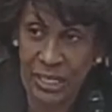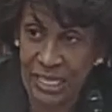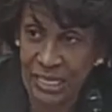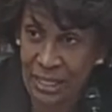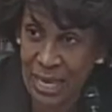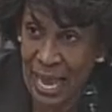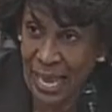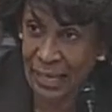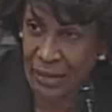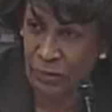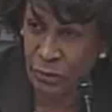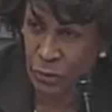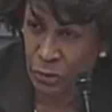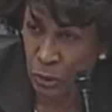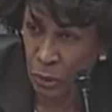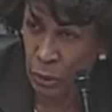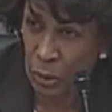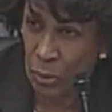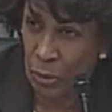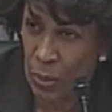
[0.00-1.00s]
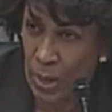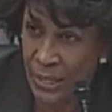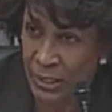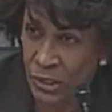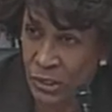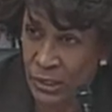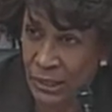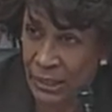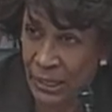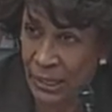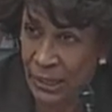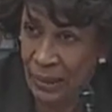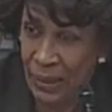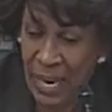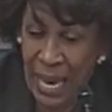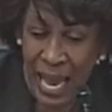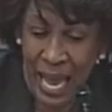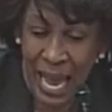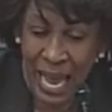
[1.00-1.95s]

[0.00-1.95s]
That's kind of a dual question here.